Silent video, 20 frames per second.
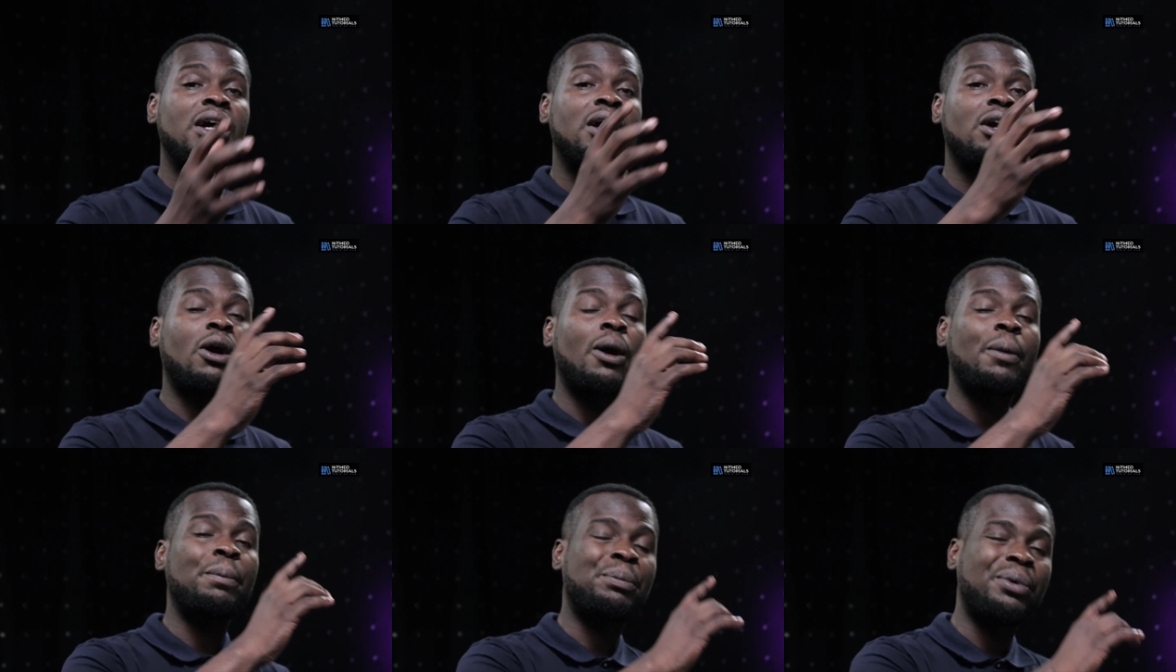
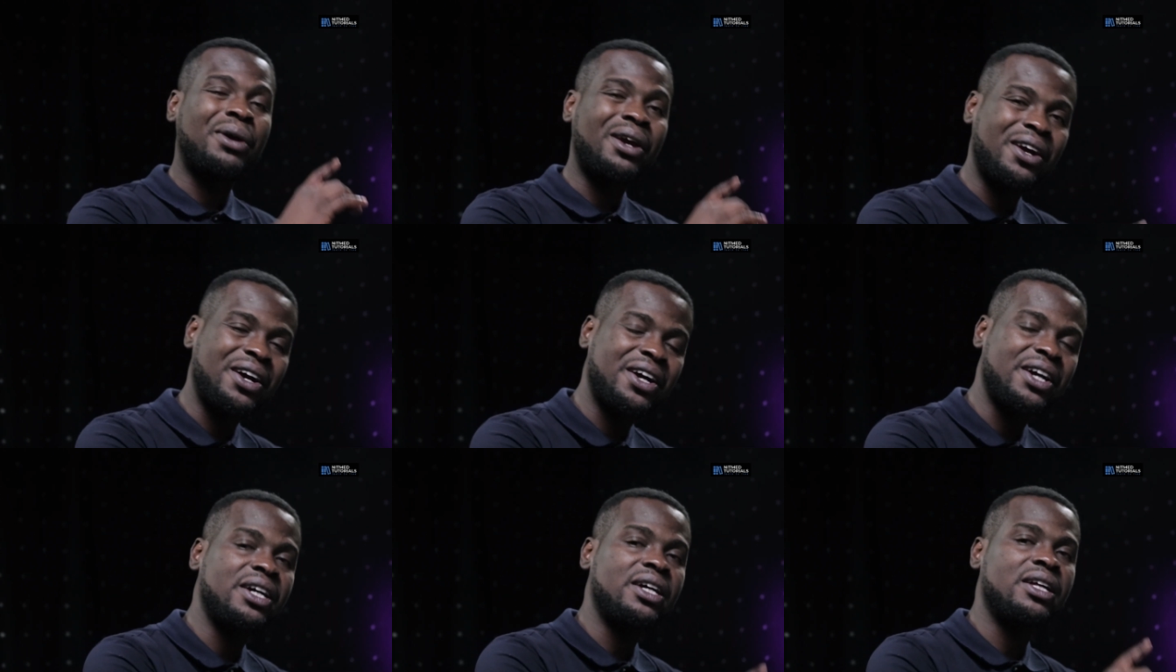
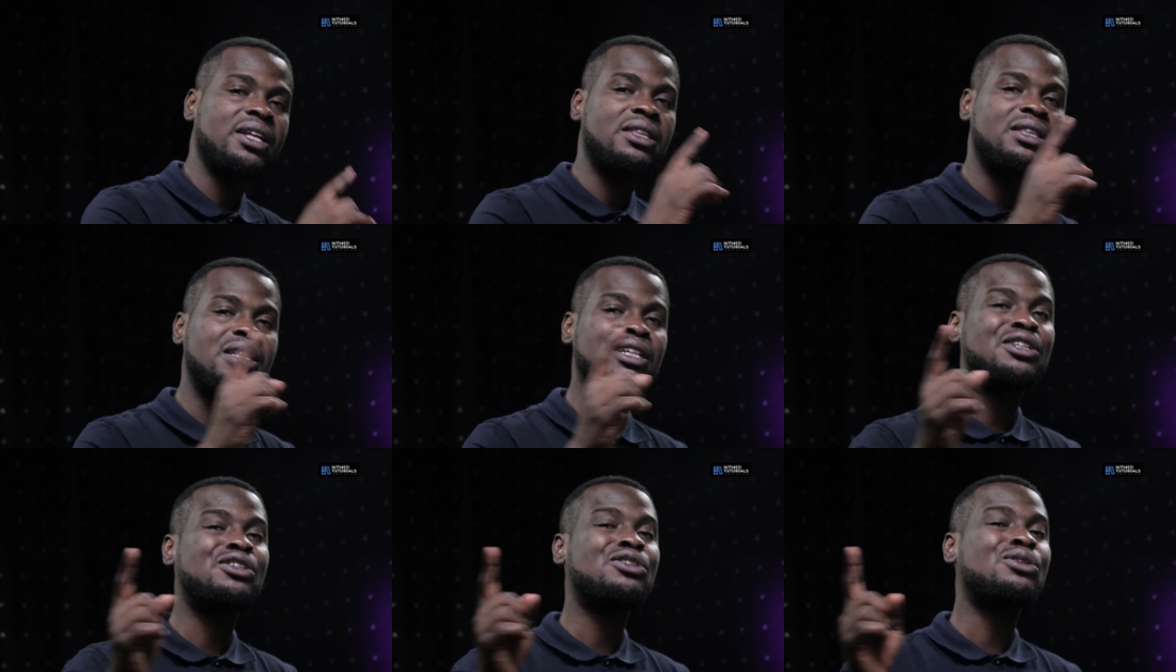compare
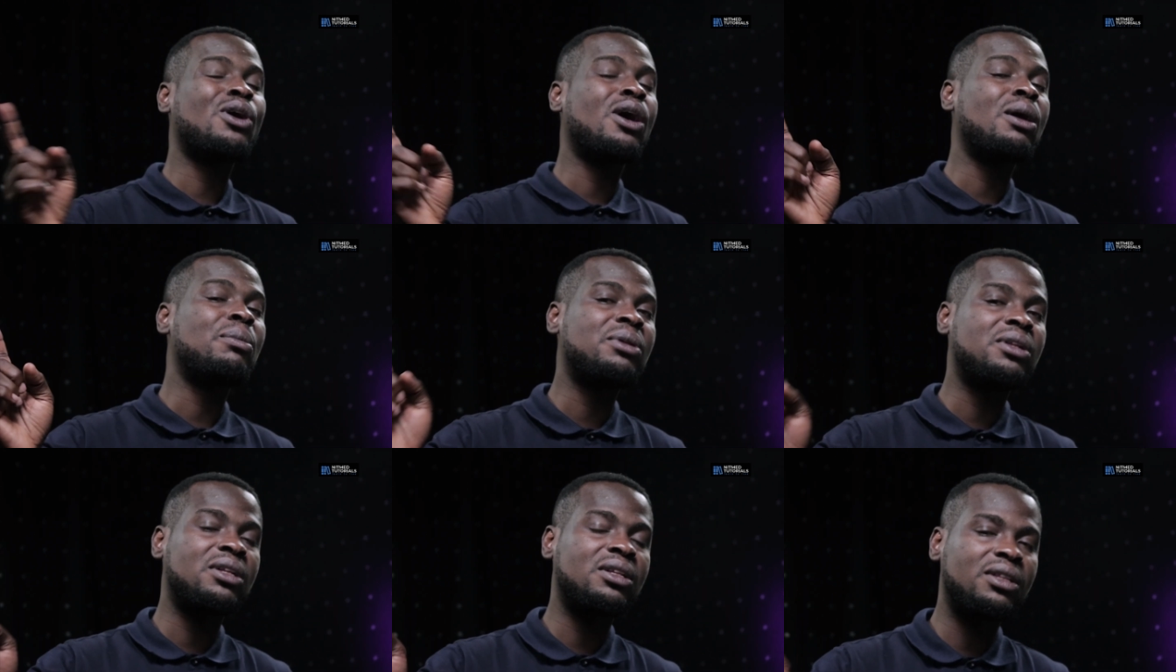the
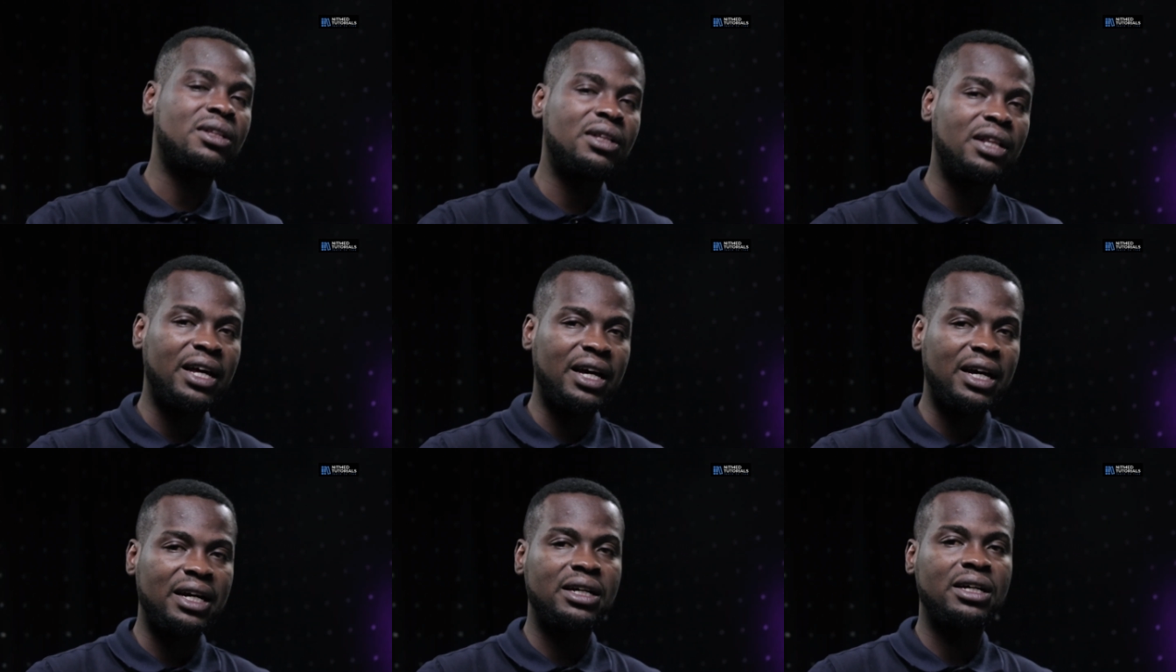normal
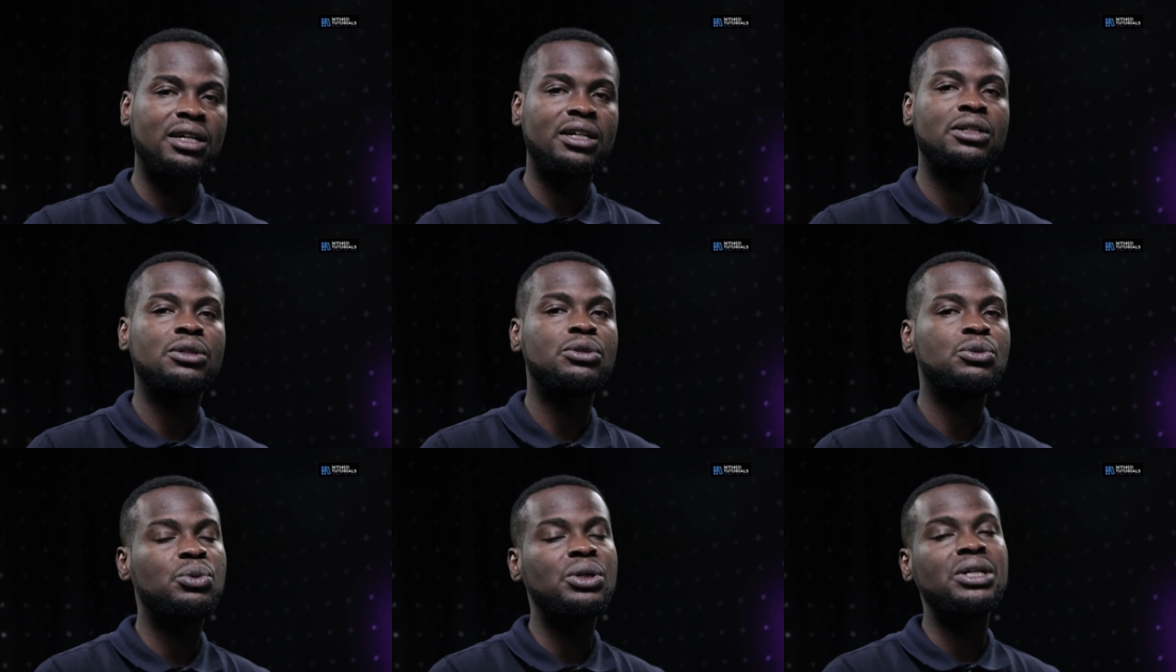leg
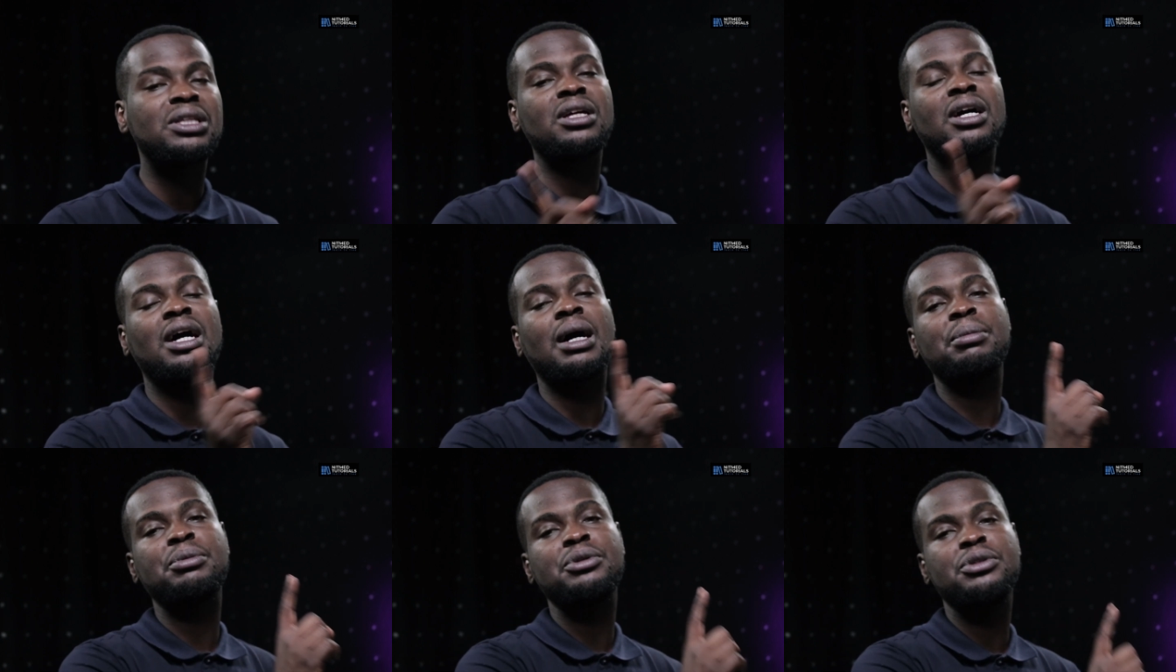with the
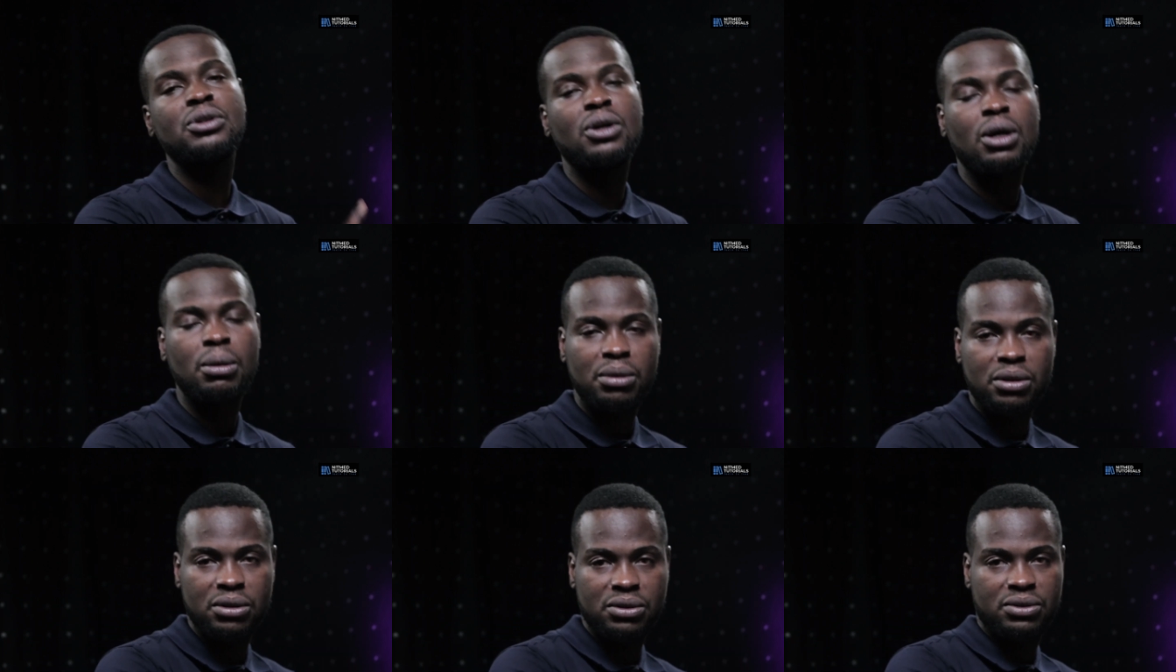
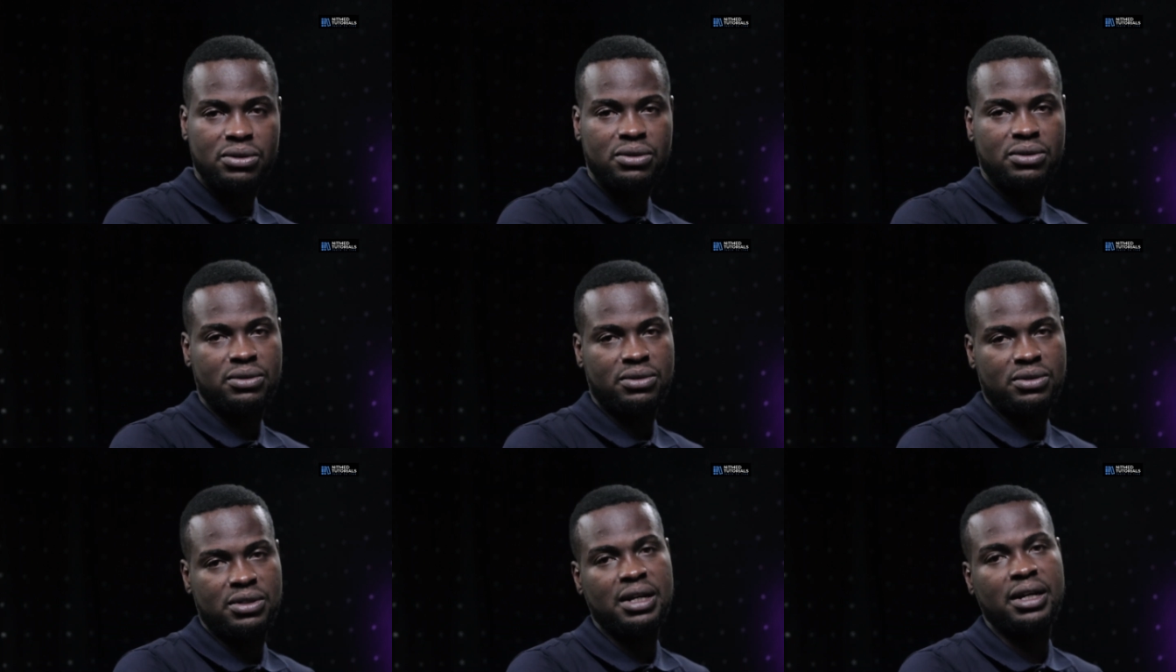abnormal
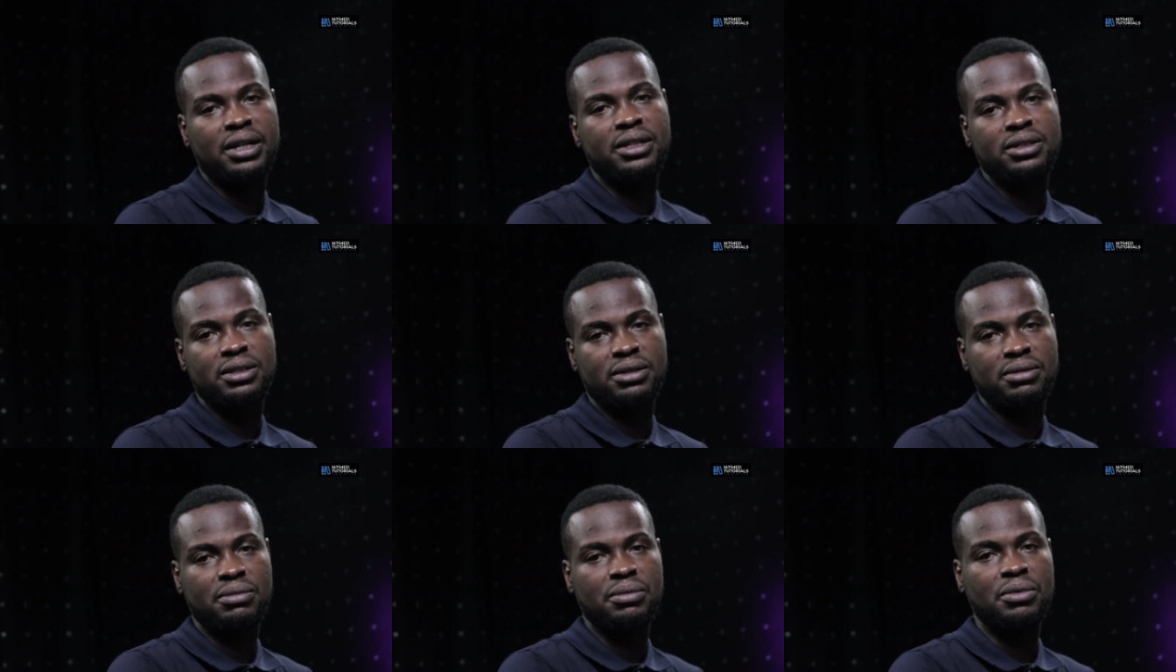site.